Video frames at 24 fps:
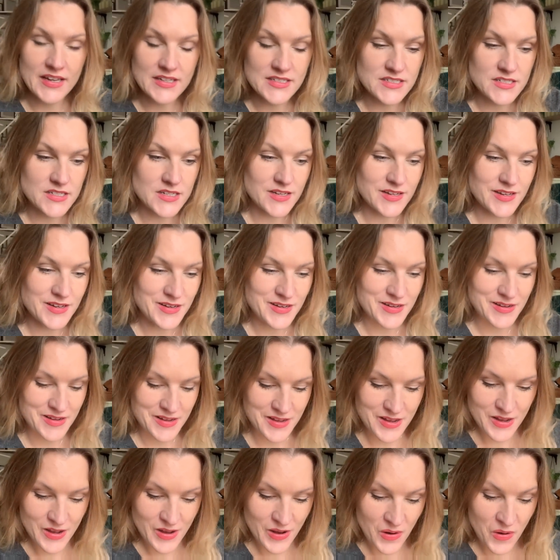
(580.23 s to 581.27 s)
a
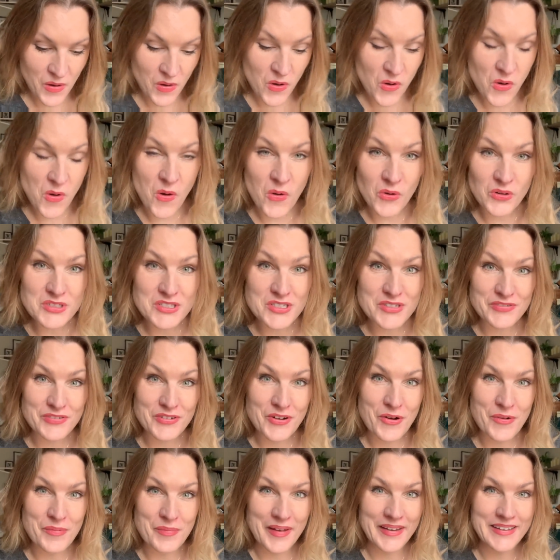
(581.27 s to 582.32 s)
lot of
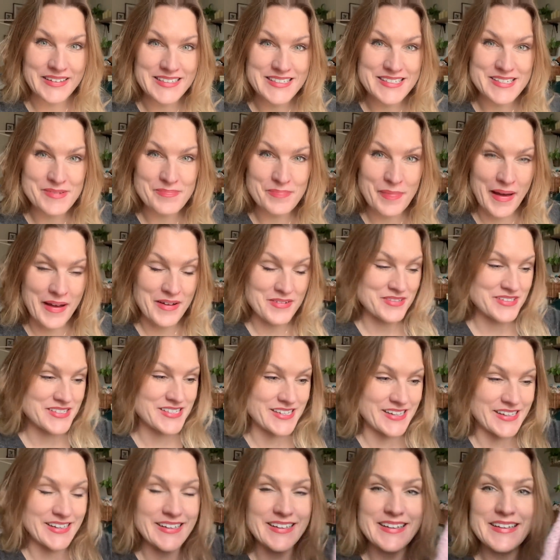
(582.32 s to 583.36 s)
comments about
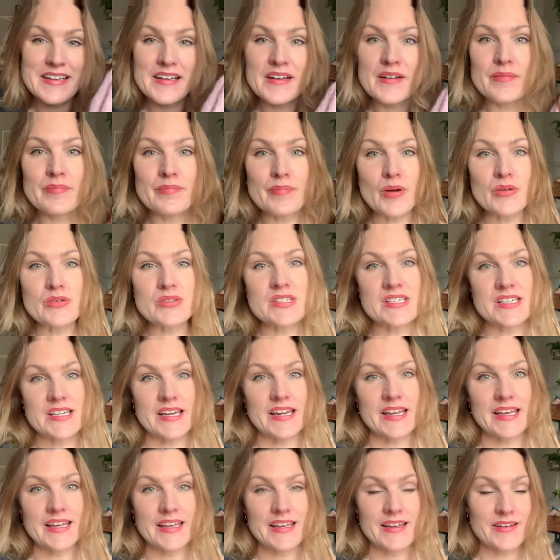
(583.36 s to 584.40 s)
it.
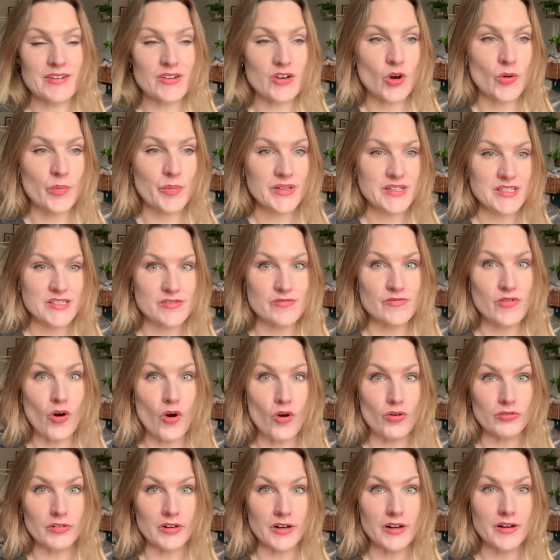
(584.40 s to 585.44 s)
Mostly comments of
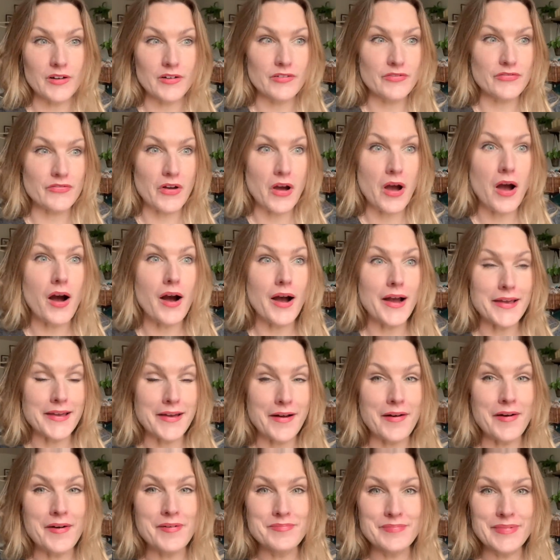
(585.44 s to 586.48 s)
horror of, I
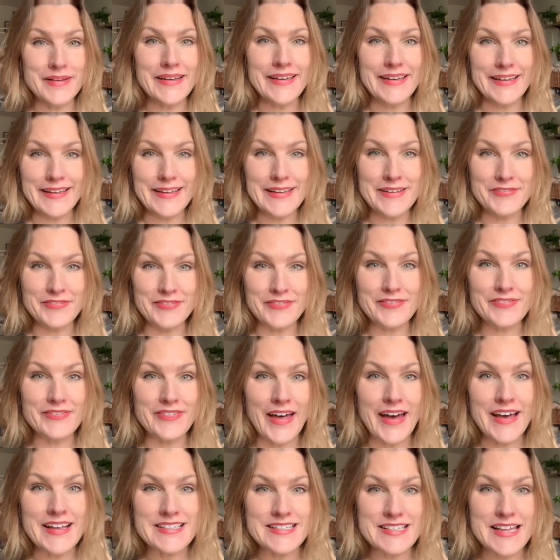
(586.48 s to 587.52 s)
can't believe
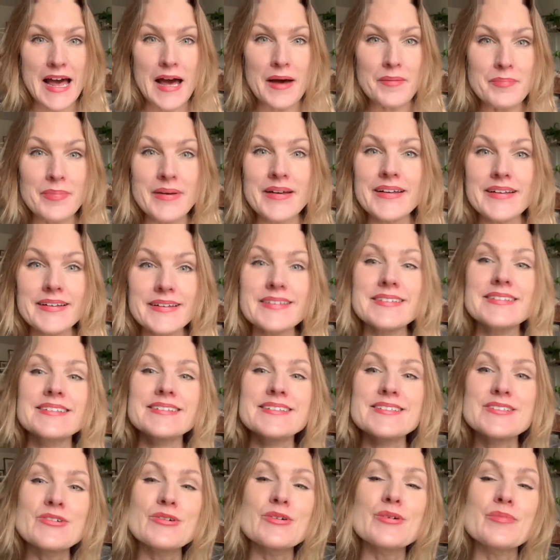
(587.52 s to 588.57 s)
that's happened,
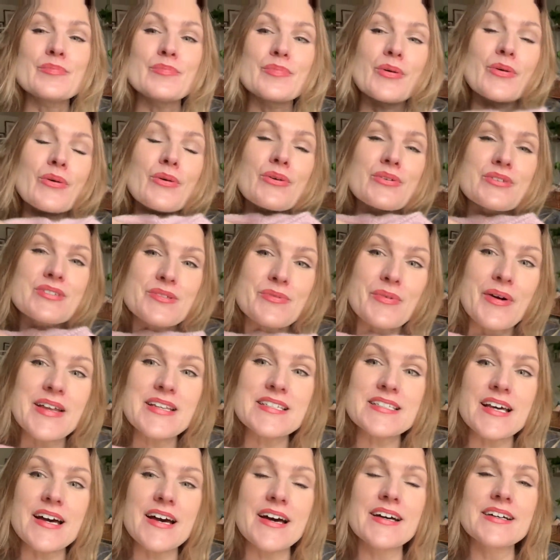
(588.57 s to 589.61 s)
your poor
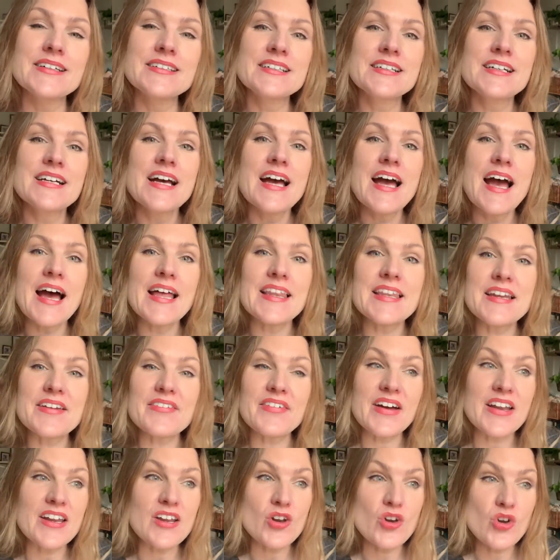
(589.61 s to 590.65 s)
sweater. And then I've had
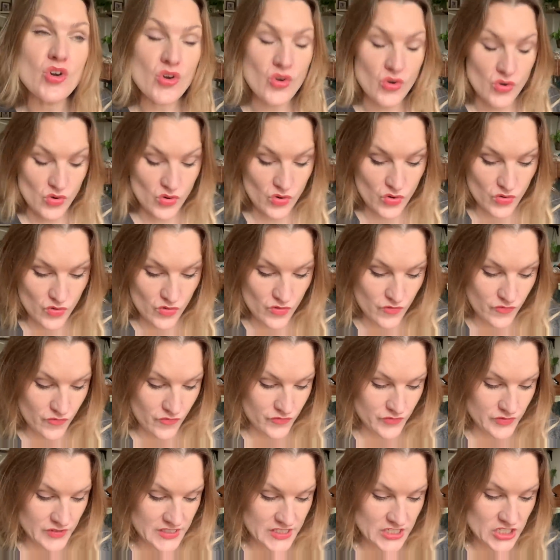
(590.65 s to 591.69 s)
a lot of
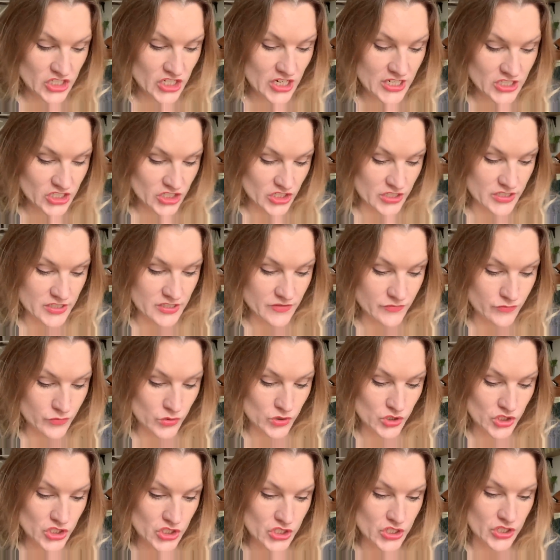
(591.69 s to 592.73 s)
suggestions of what
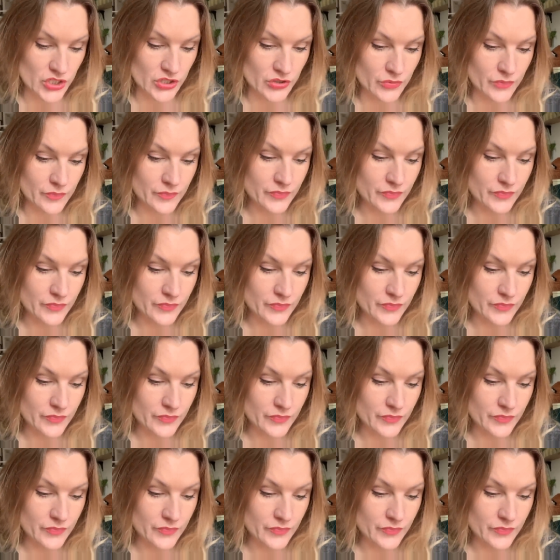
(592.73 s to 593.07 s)
to do.